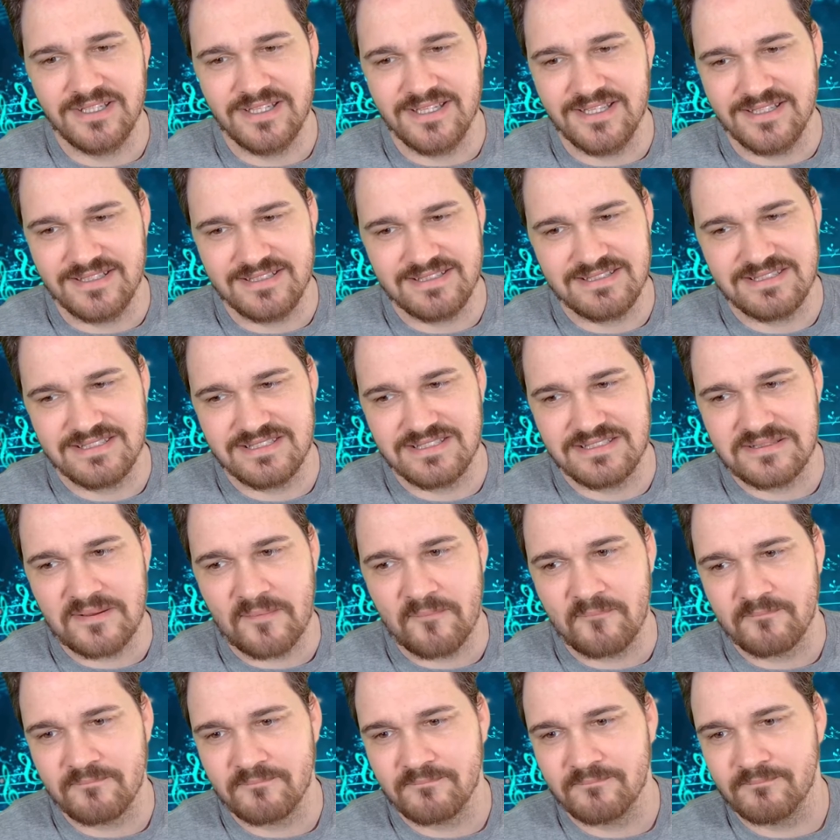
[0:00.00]
It's
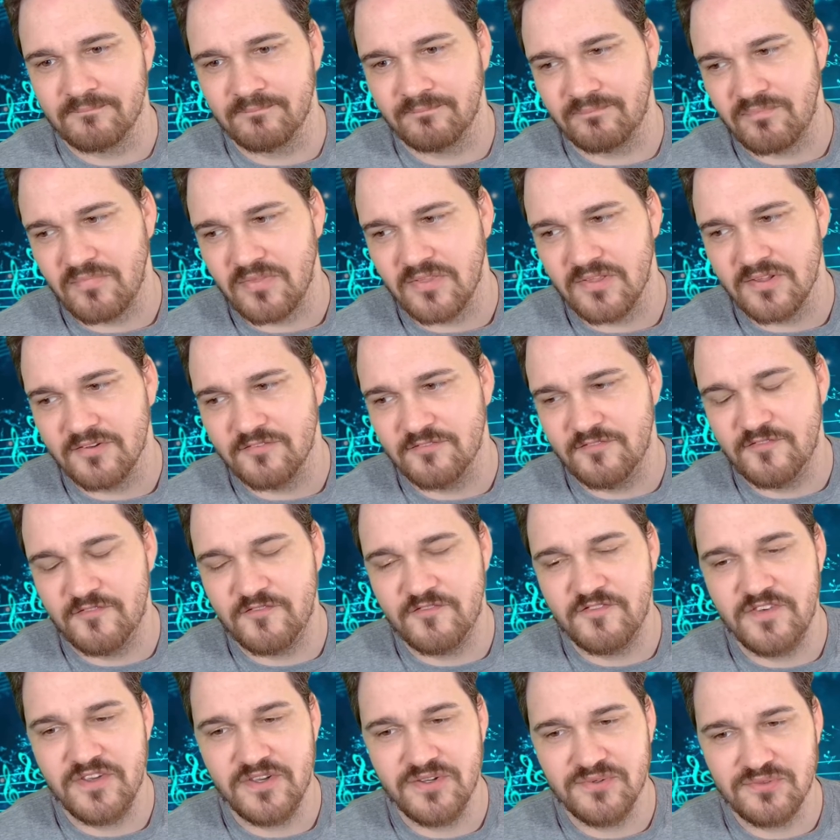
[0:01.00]

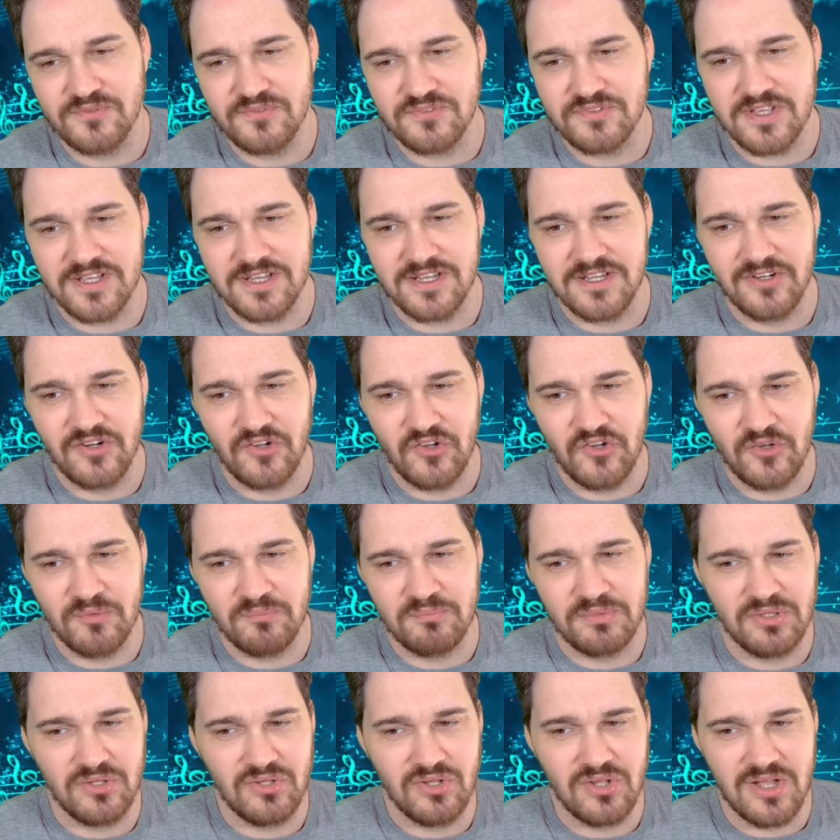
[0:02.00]
feels like it all
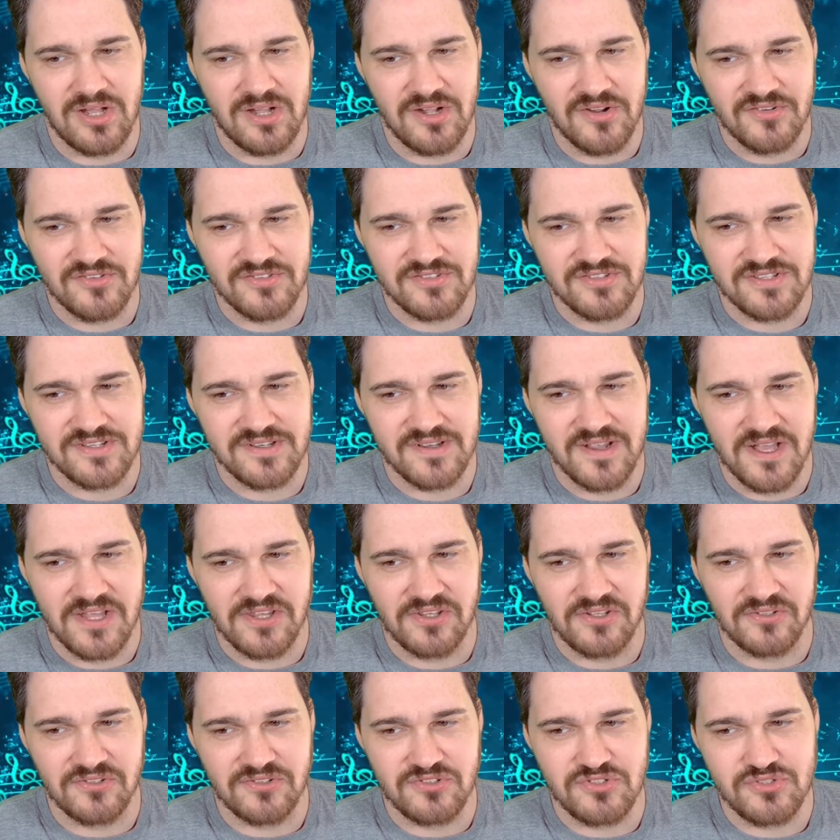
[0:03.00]
belongs
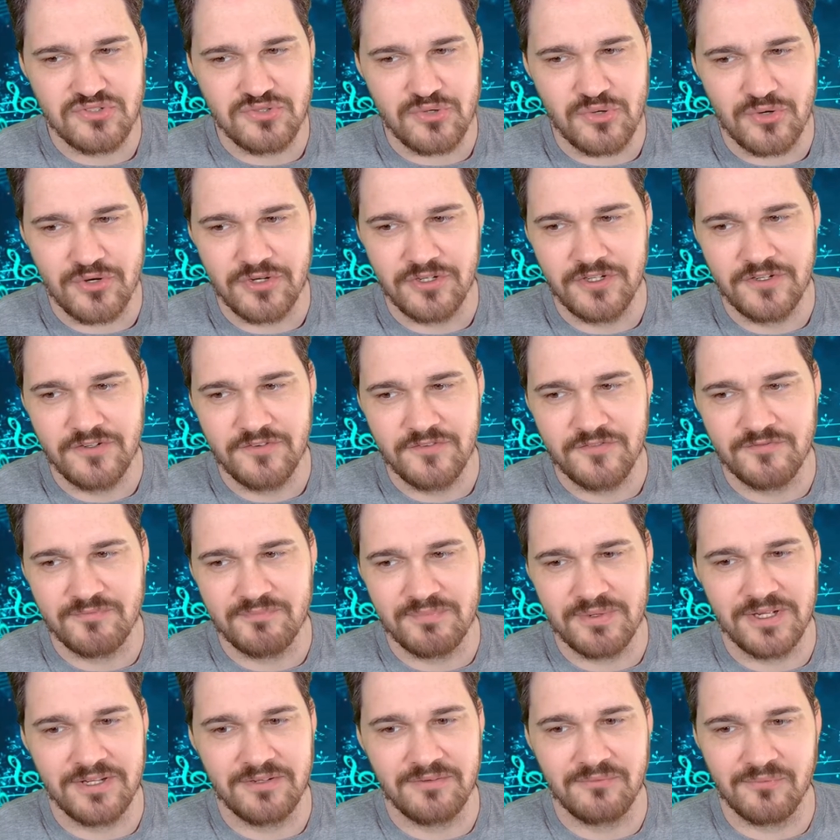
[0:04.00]
together, sort of,
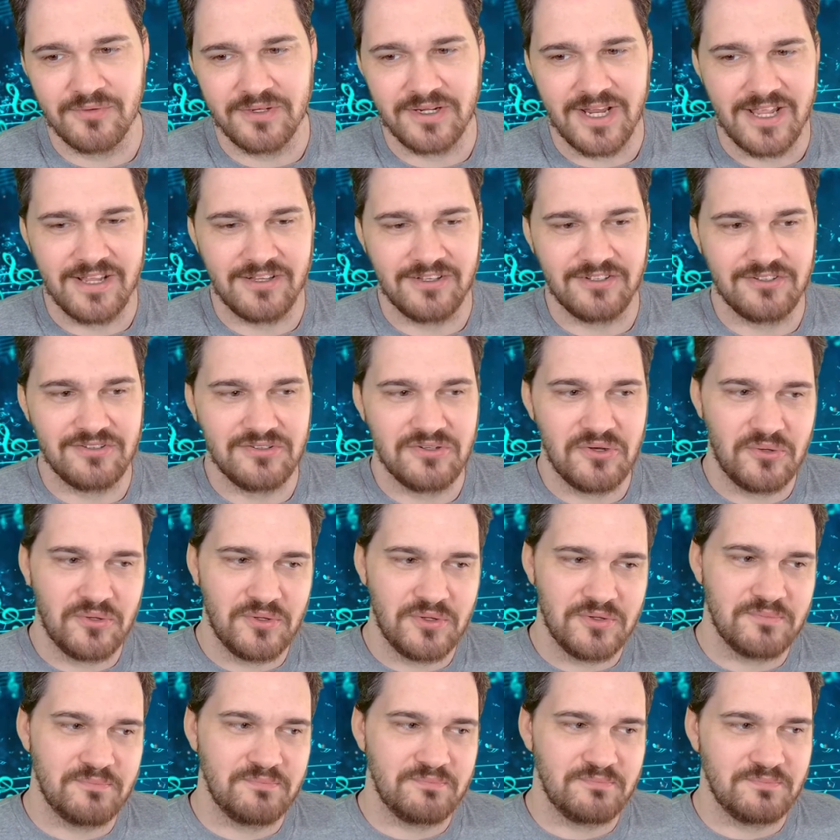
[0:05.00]
but when I go
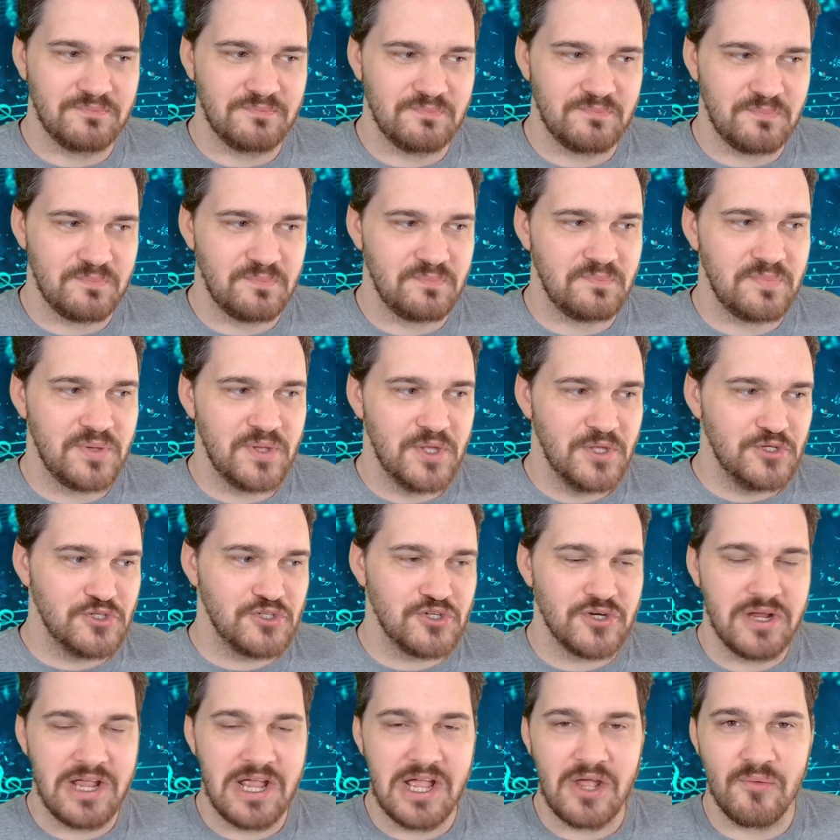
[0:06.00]
to
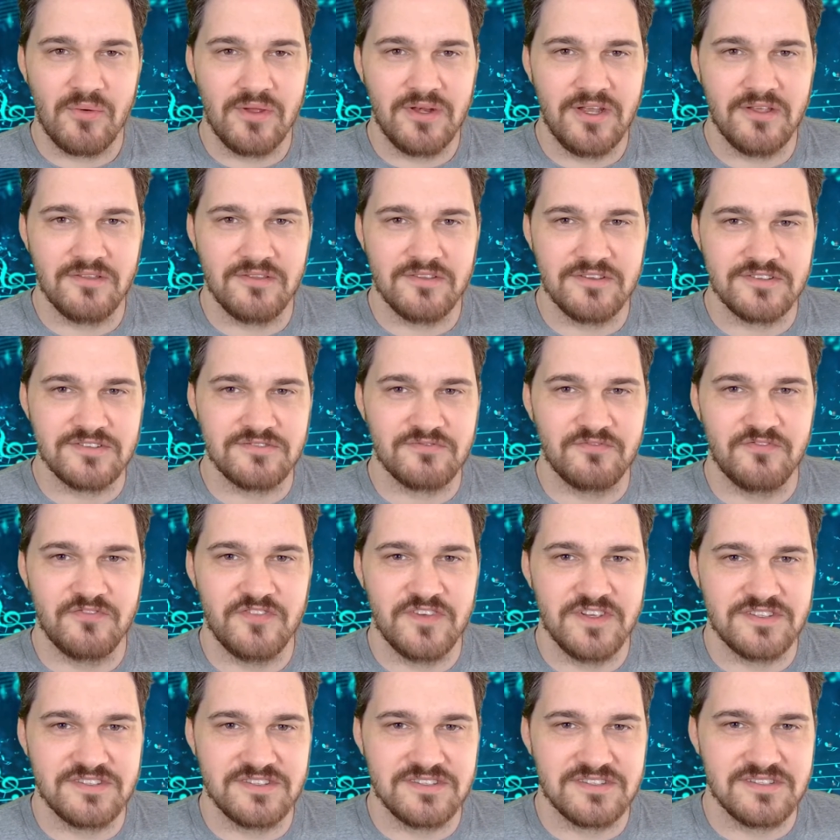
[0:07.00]
picture how any of this
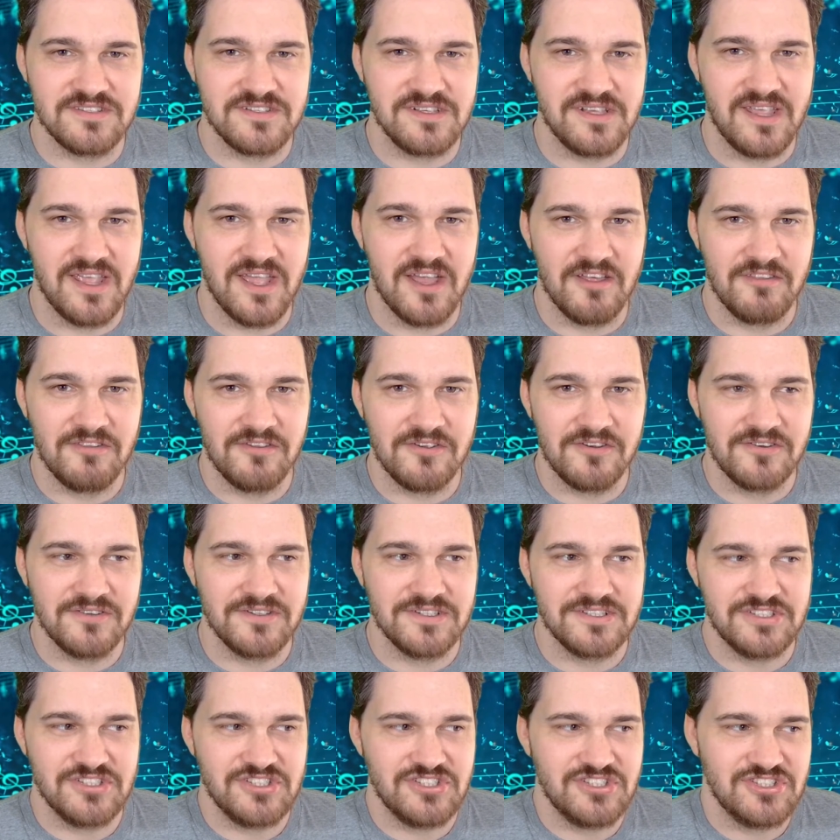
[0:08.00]
fits together,
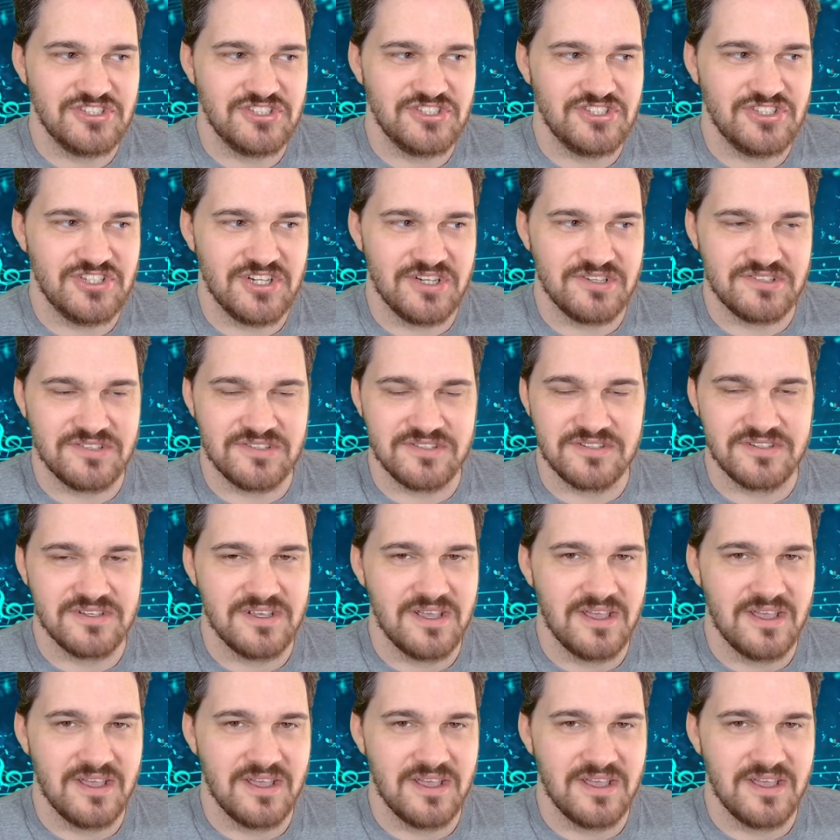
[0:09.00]
it's just